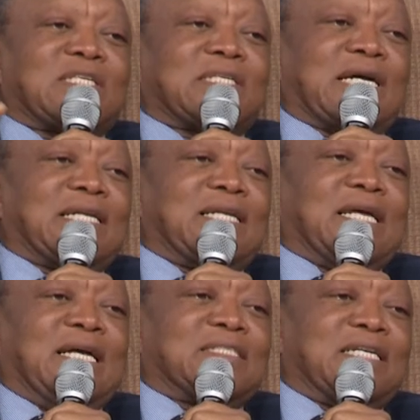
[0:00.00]
started
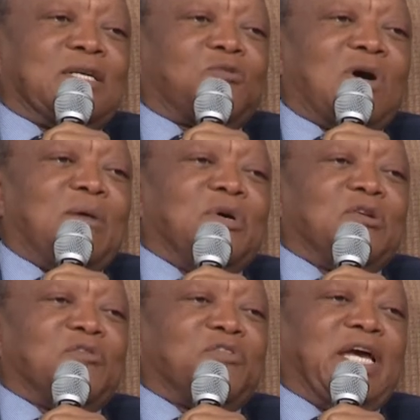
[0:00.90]
as a
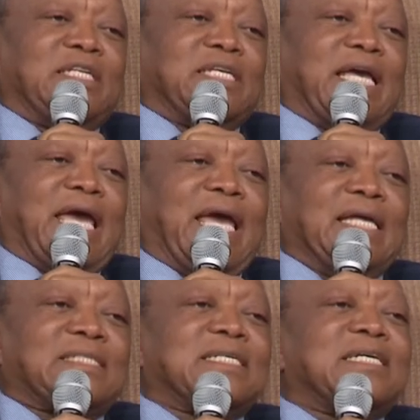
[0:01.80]
requirement of
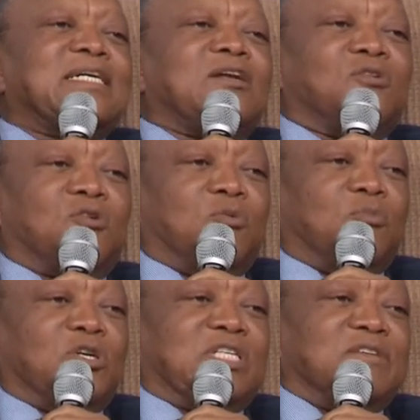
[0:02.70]
88
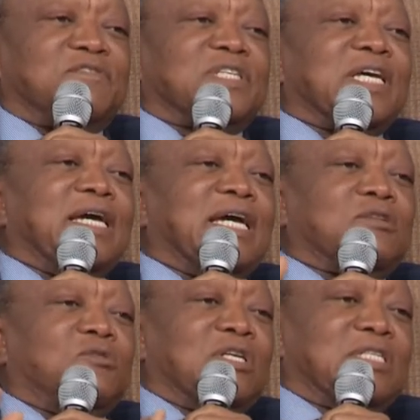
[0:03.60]
locomotives
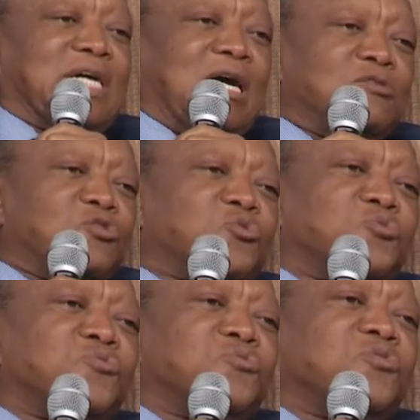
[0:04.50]
had gone down
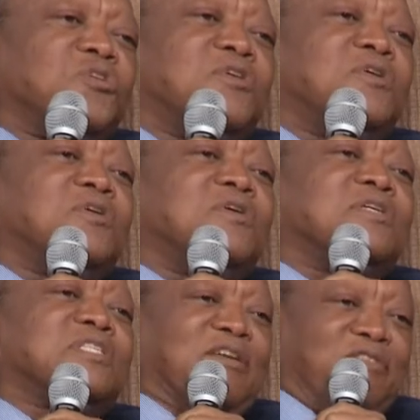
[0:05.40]
to
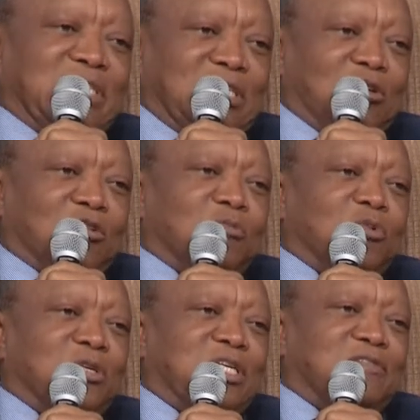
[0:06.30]
70
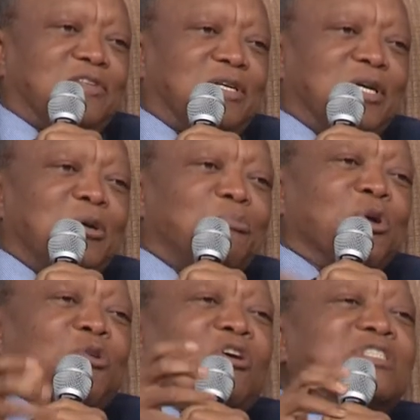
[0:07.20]
locomotives
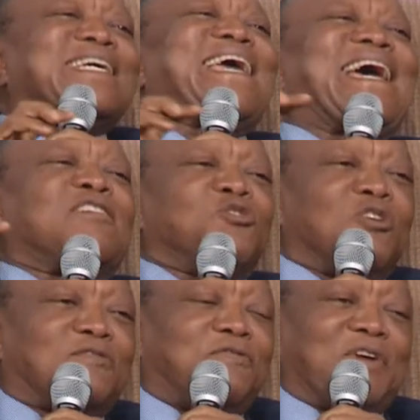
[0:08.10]
because they had
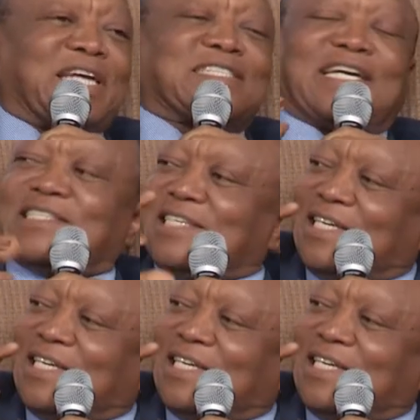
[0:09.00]
not factored